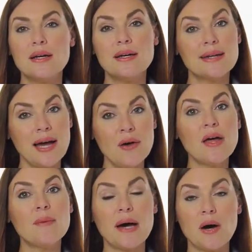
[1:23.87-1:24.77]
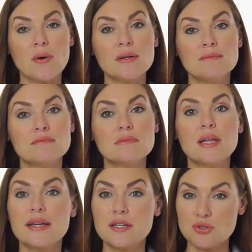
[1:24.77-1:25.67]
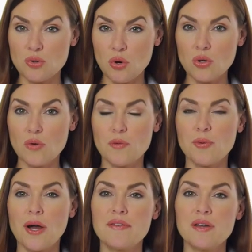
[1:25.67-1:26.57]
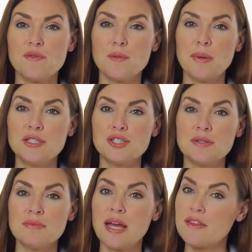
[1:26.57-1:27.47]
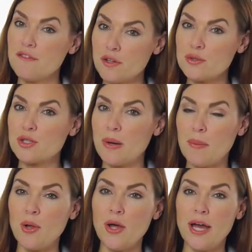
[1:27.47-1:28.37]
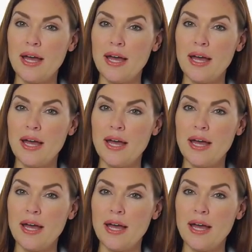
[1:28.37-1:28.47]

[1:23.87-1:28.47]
and how that power, like control over private information and the filter bubble,